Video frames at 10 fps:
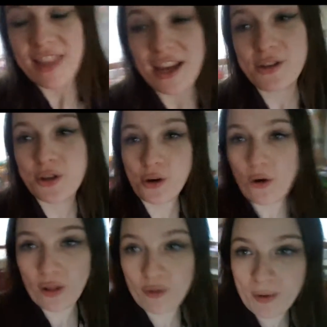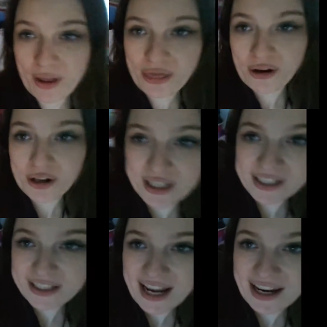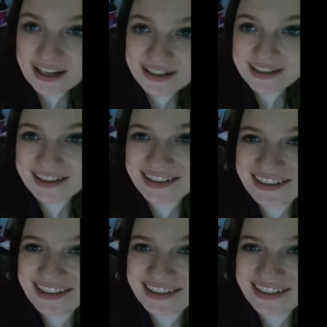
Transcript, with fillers: That took all of about 30 seconds.